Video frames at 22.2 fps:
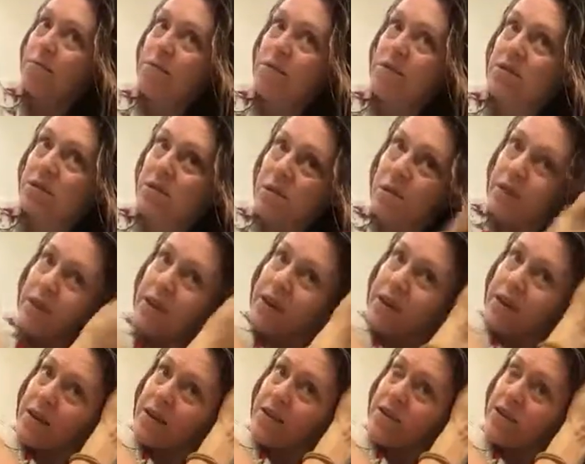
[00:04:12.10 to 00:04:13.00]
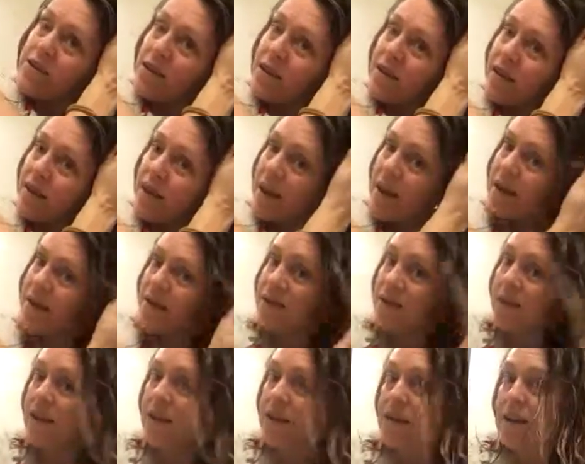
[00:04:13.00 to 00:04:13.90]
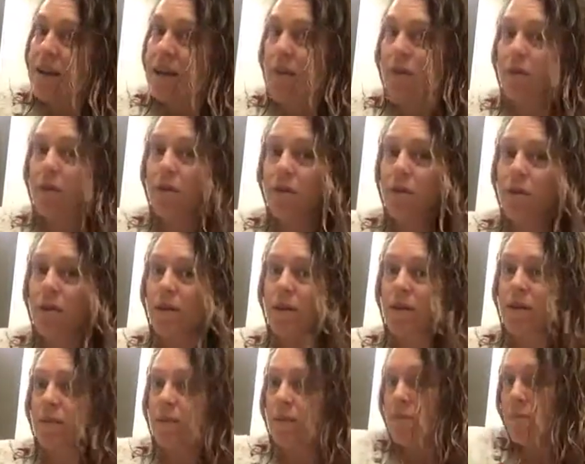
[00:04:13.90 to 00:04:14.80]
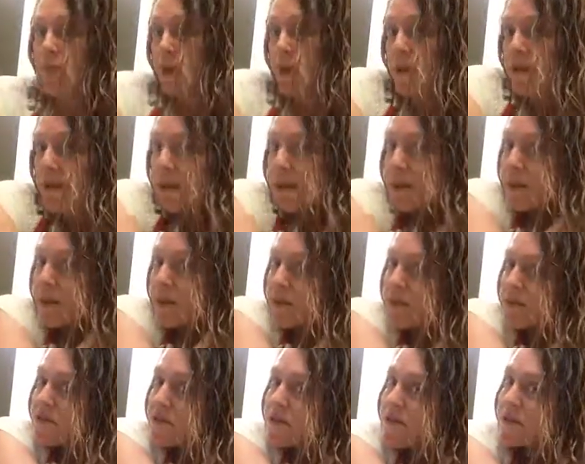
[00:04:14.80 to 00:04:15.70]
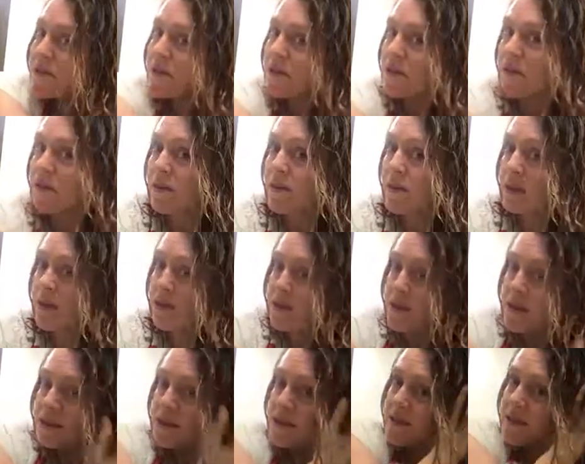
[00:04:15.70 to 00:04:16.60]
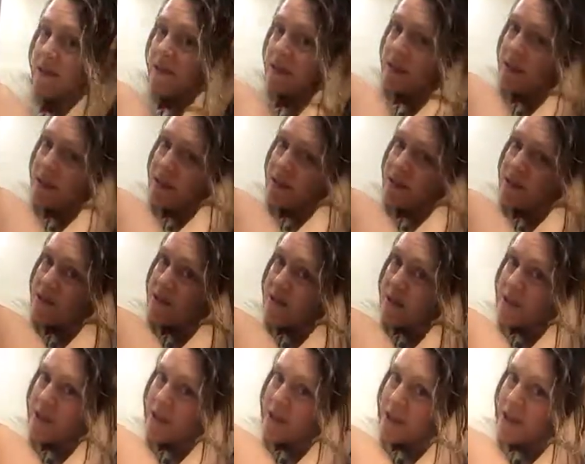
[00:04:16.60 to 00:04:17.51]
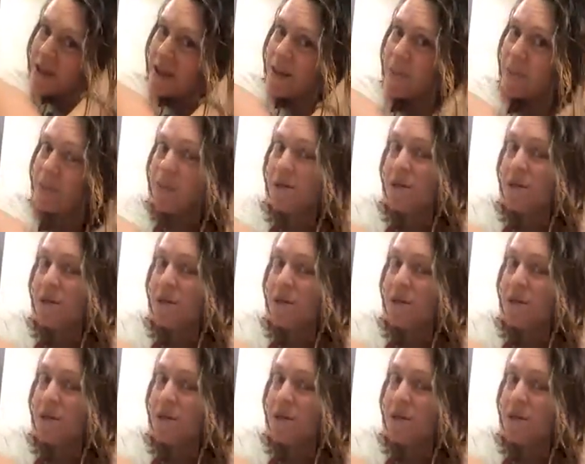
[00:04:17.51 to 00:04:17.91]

So if anything, just on the ends. Now, my thing here is just constantly squeezing, scrunching it up.